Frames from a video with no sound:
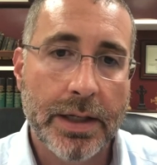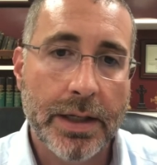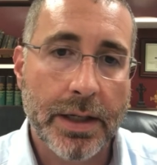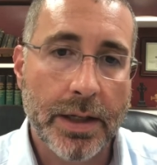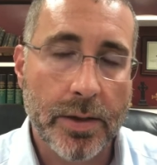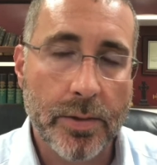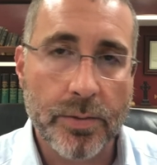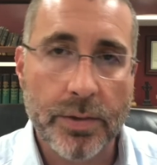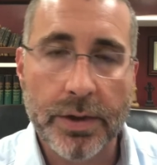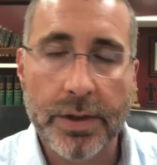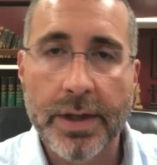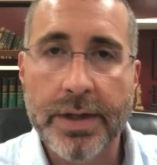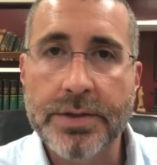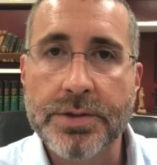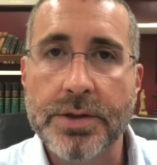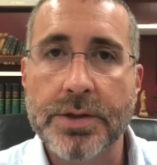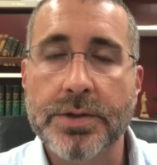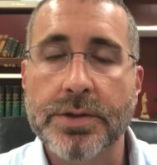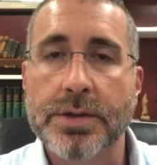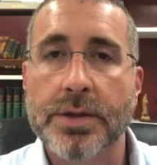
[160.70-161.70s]

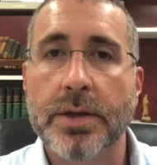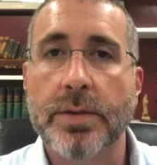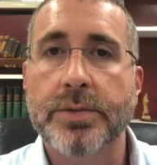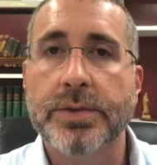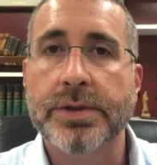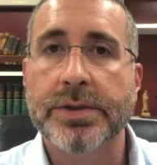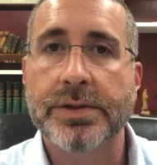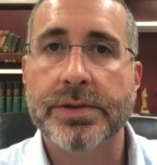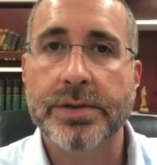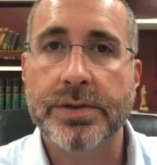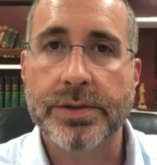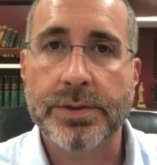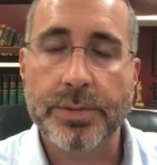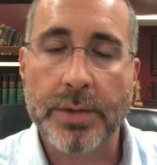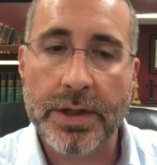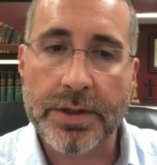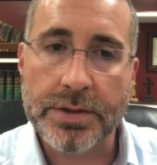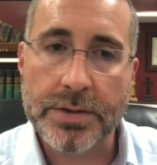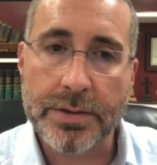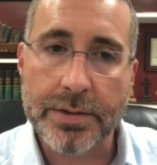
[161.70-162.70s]
relationships,
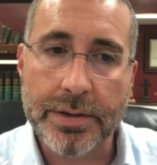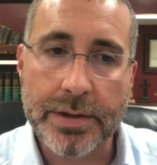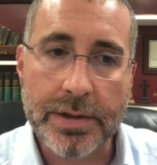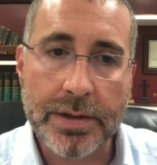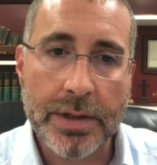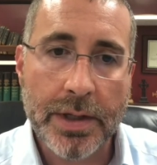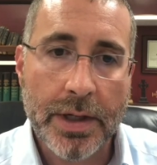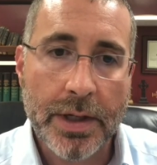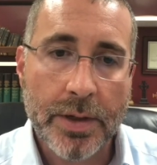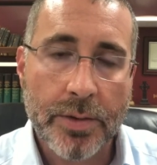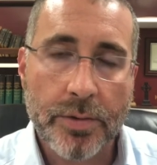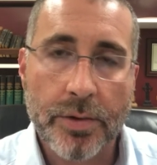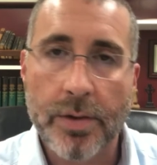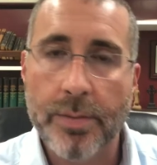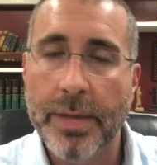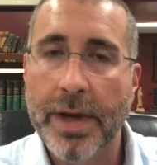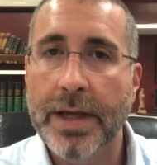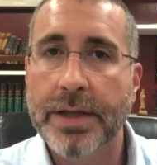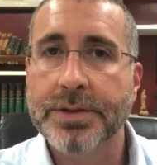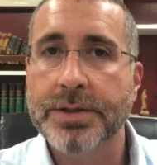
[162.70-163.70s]
especially
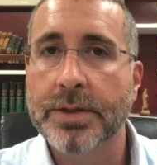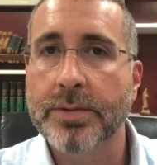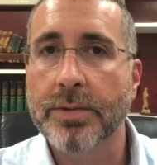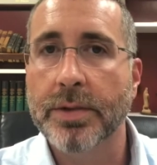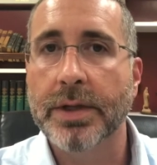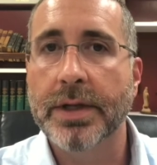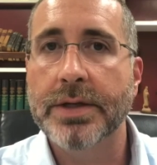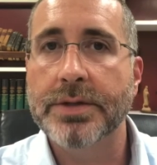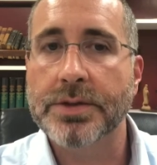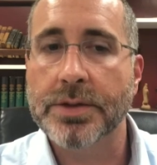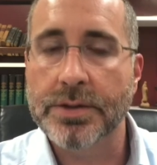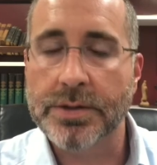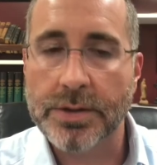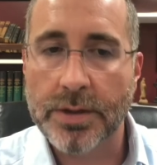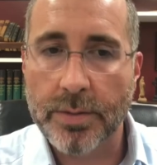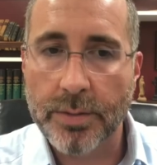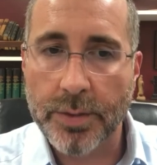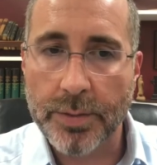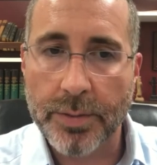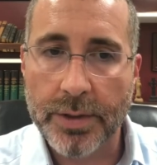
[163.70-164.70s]
romantic
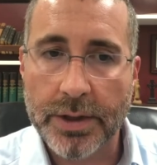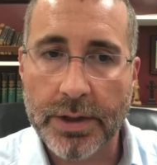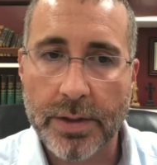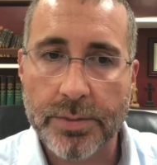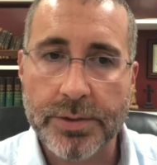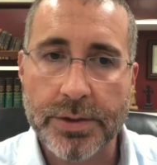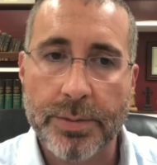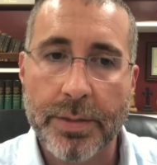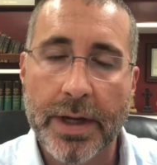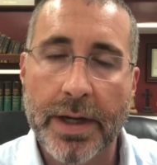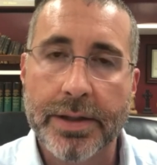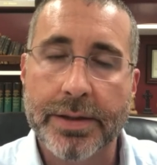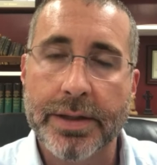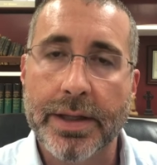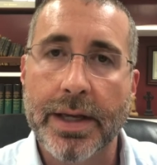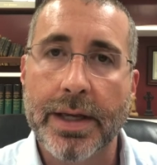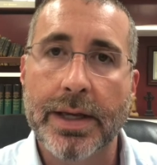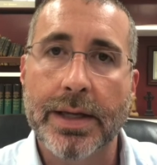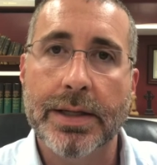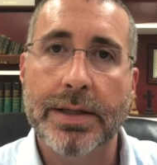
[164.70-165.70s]
relationship, it becomes about
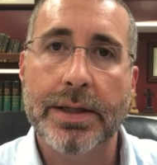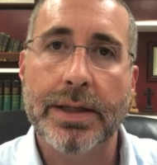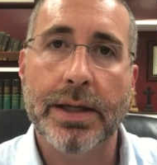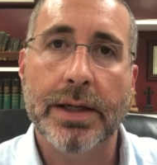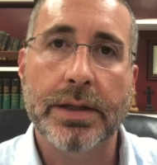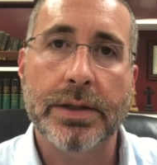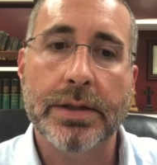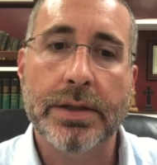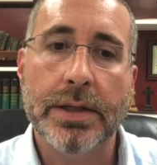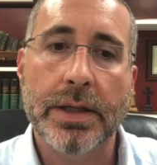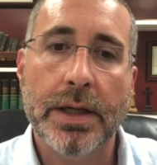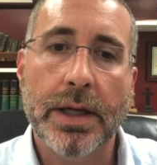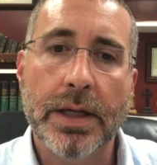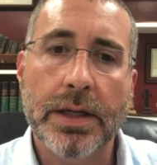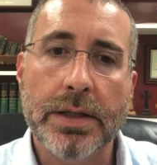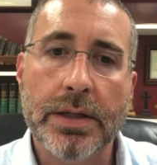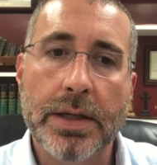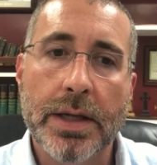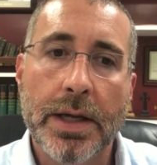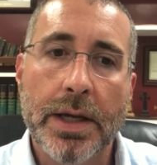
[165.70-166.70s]
that.
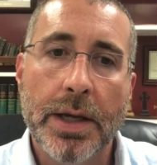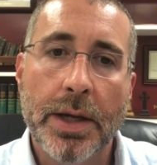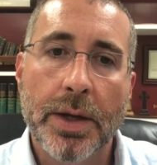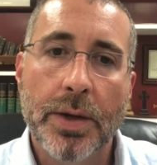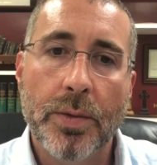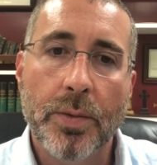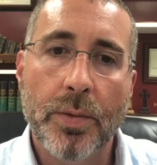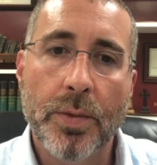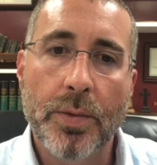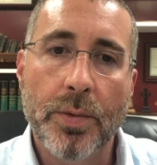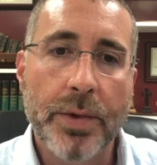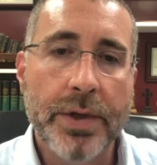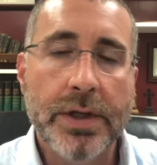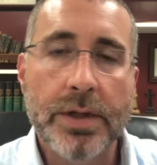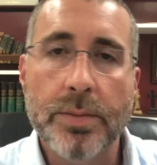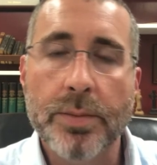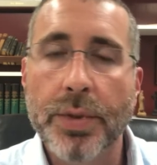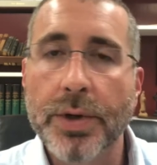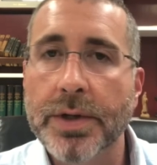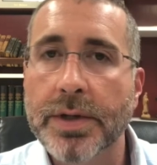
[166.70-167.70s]
And we
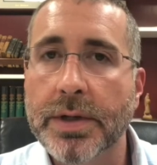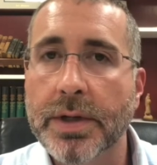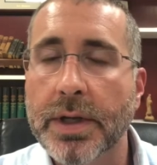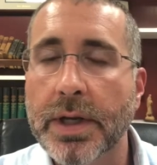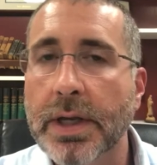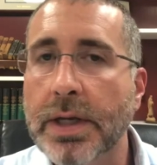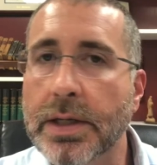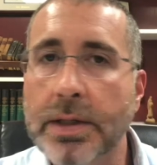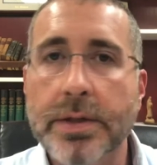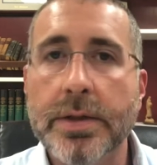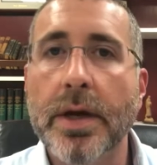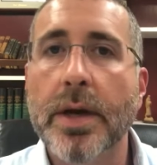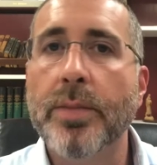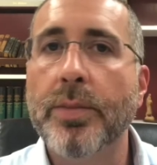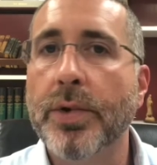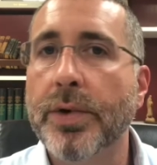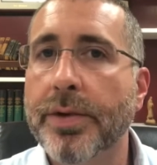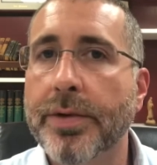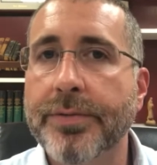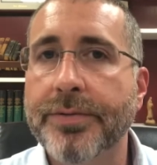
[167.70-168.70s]
can put any
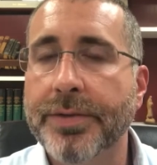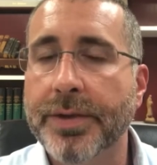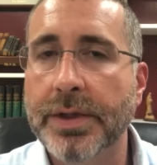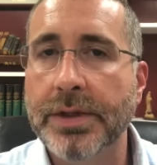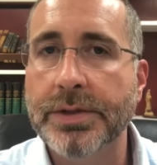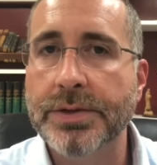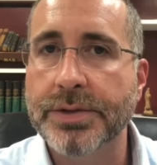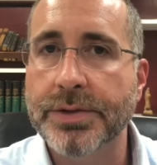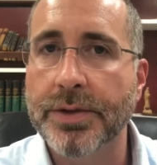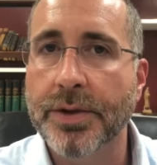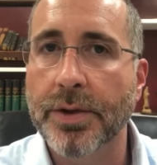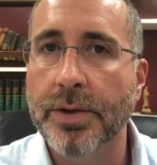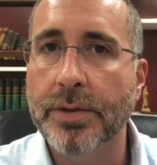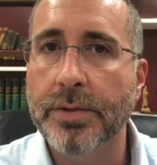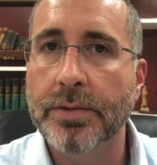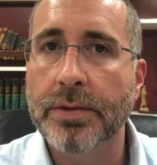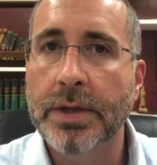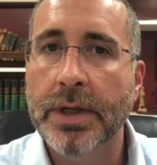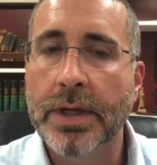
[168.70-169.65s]
number of things though,